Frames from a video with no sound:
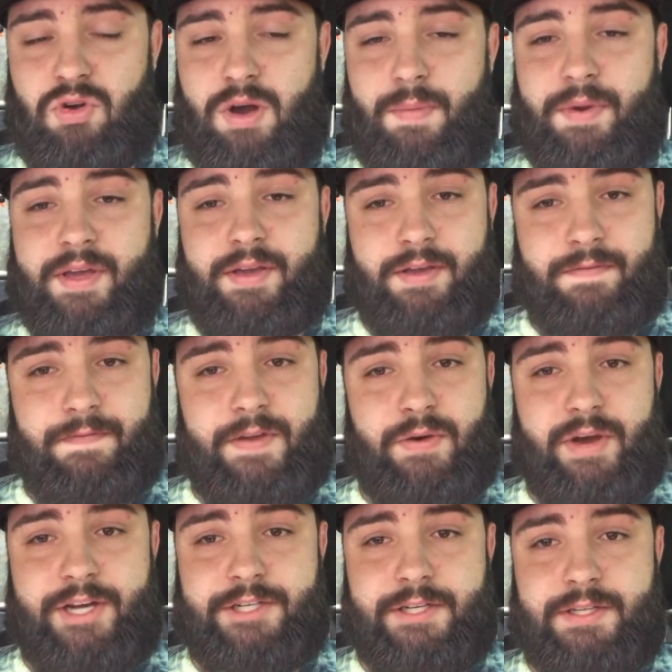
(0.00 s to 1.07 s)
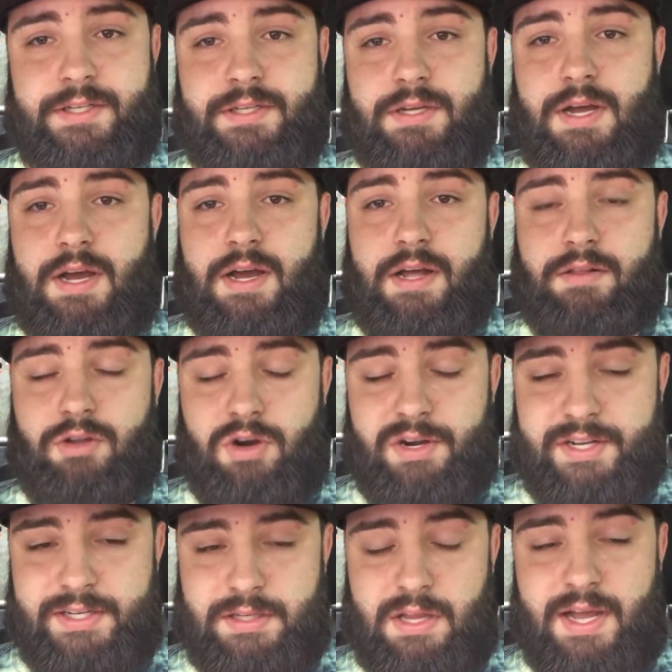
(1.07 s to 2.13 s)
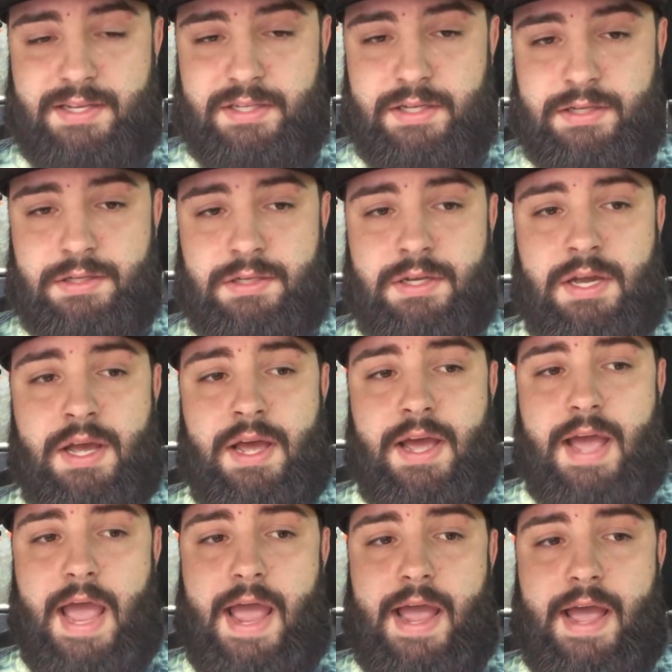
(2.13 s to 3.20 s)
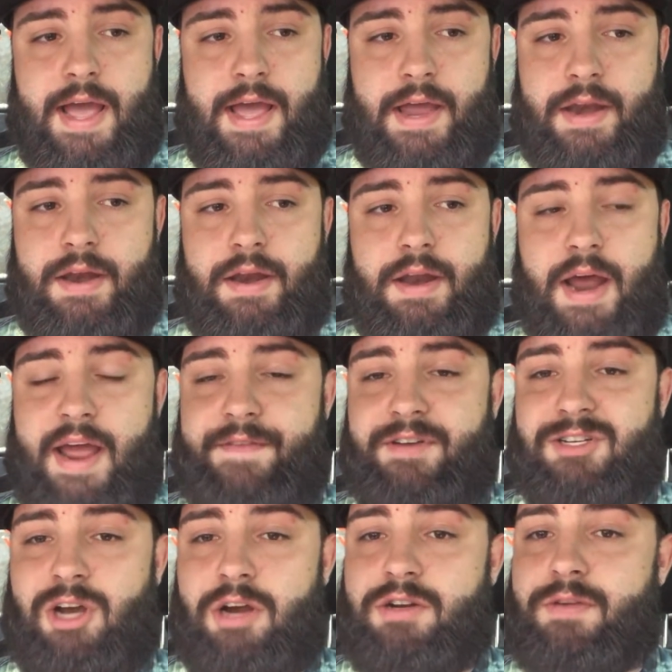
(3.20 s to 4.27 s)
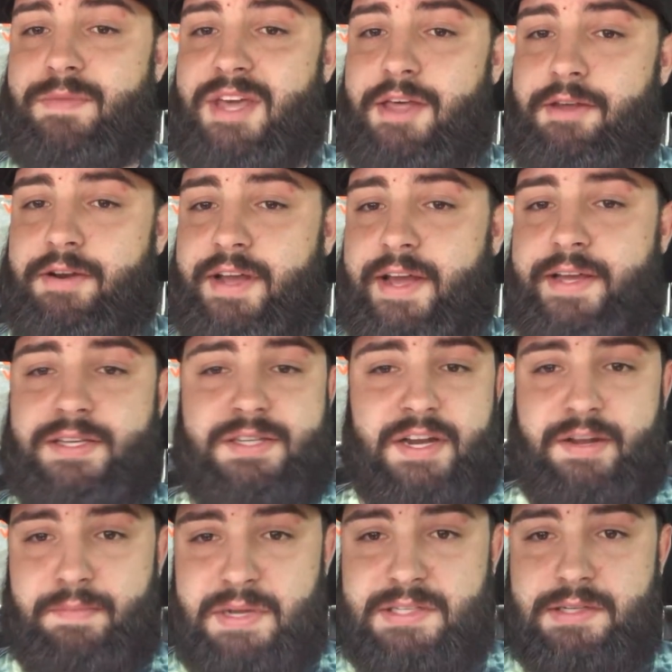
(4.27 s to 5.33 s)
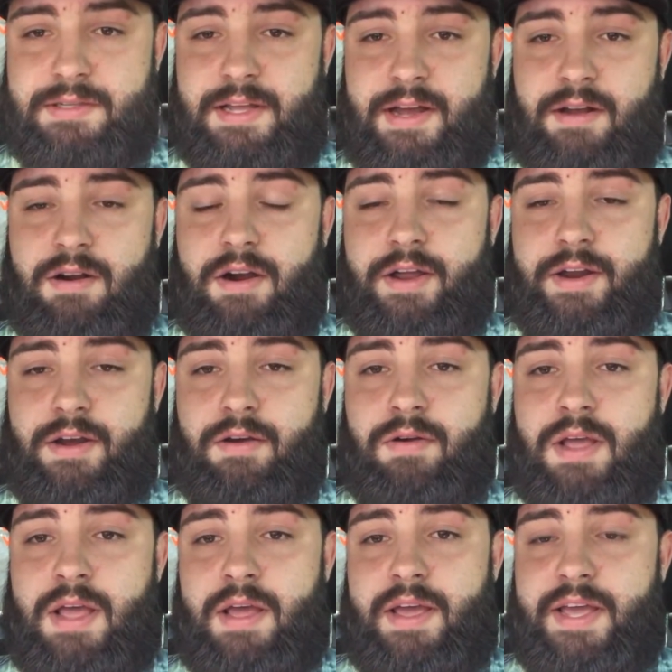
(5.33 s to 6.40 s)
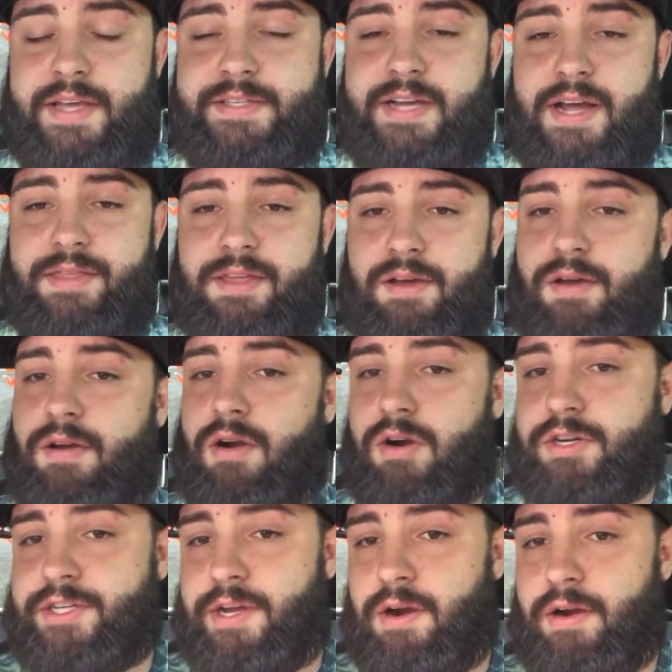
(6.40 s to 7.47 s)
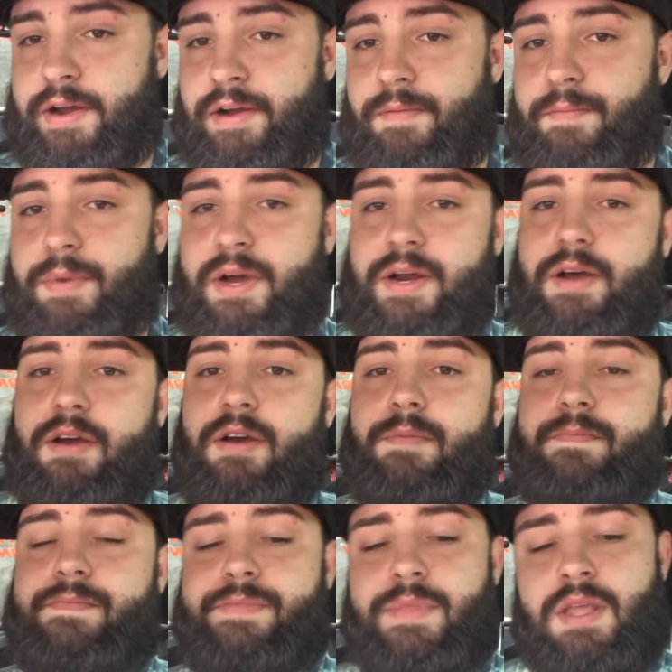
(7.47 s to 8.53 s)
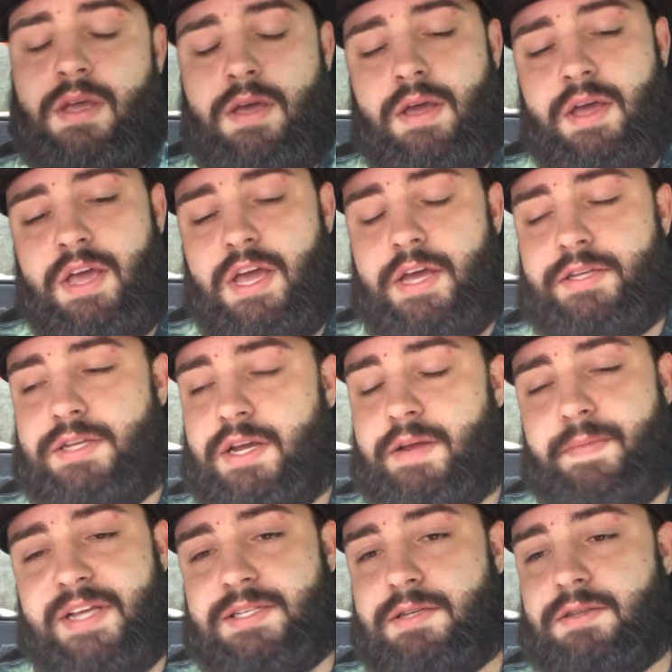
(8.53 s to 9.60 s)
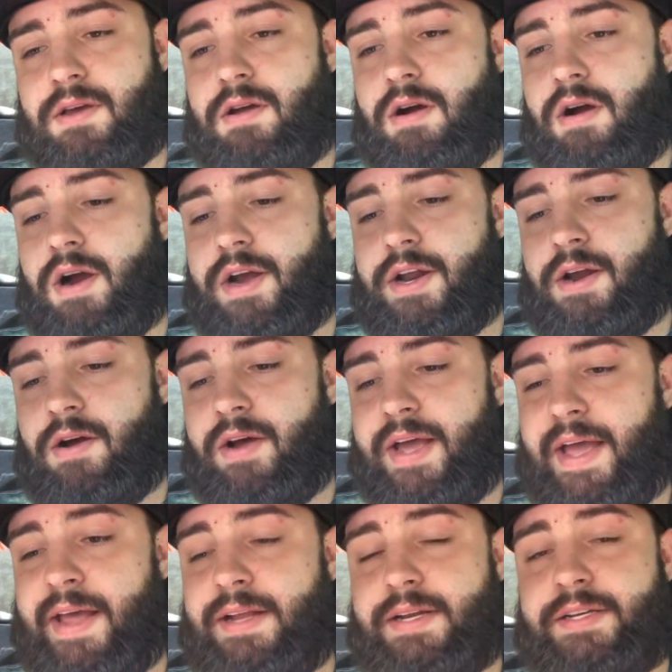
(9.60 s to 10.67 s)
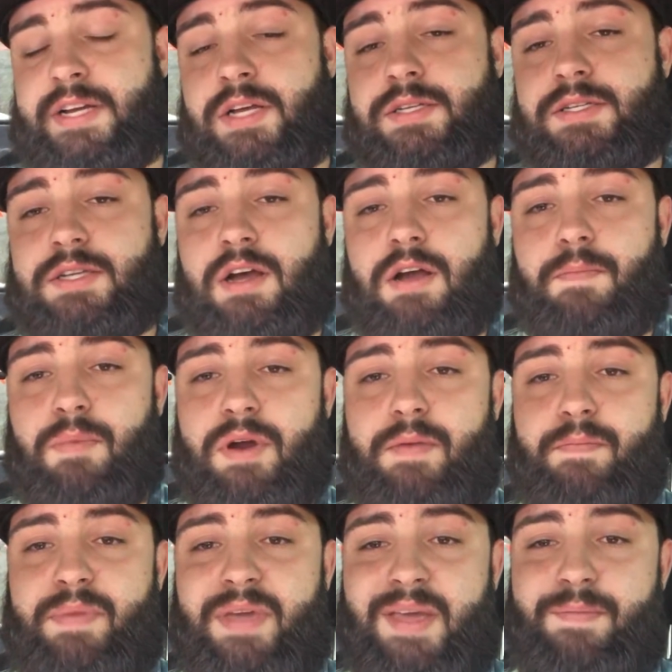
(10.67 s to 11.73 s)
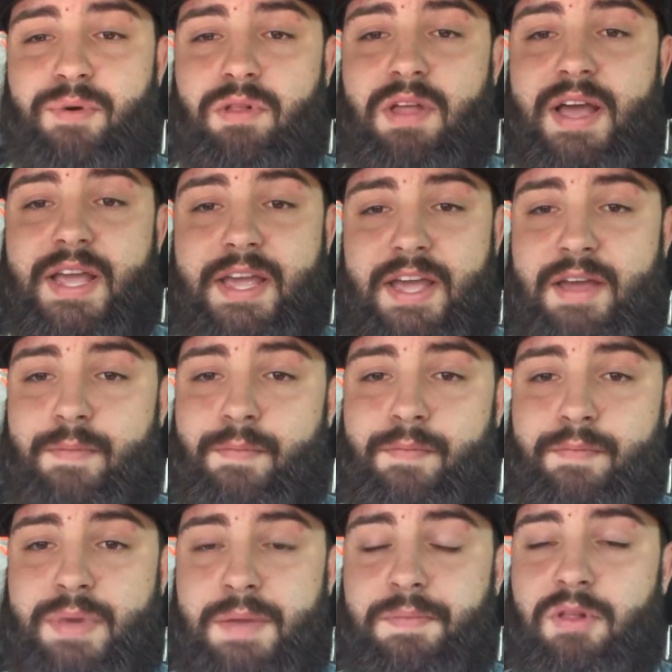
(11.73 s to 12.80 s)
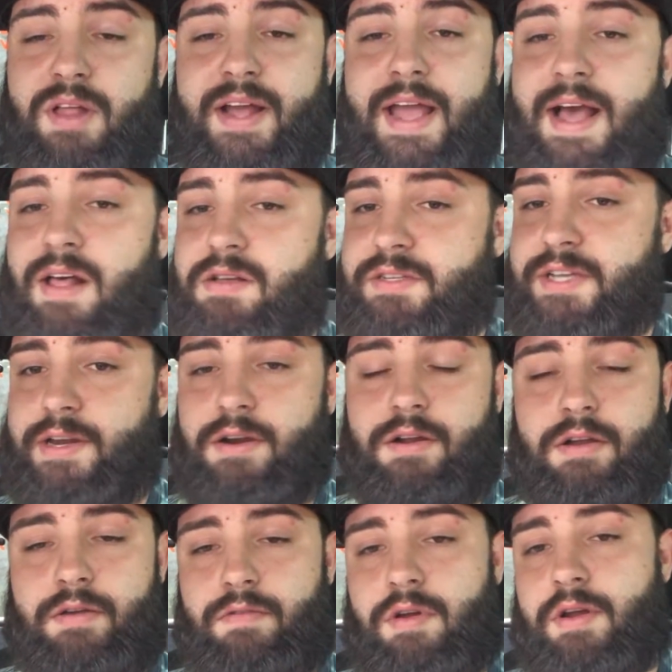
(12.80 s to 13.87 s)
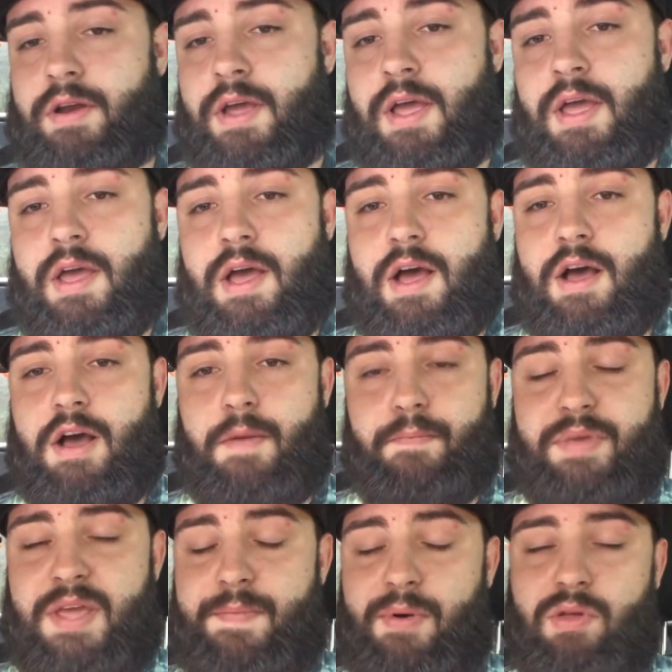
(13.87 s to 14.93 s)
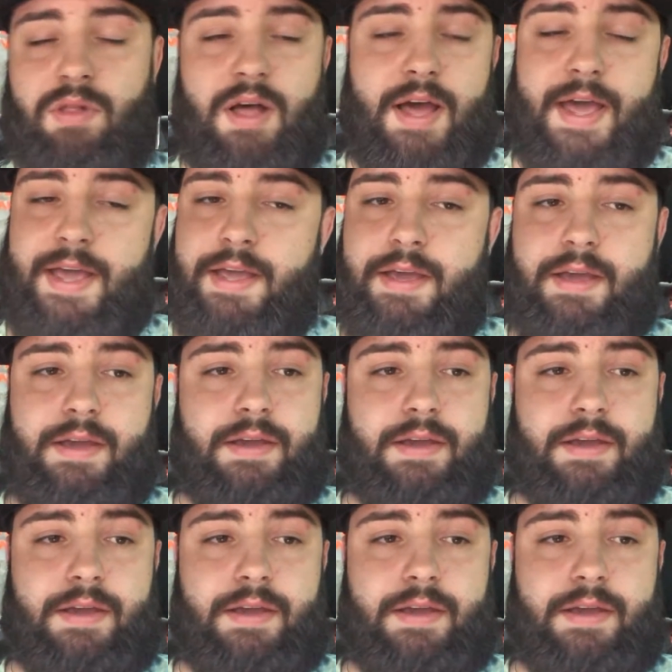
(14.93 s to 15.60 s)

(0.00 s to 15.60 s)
up a few engines, learned his lessons, and I even talked to him the other day. He said he misses that car, you know. He's got the RTR now, but he said he misses the car, and you know, it does suck, but people like him, people like Alexander Goodrun, people like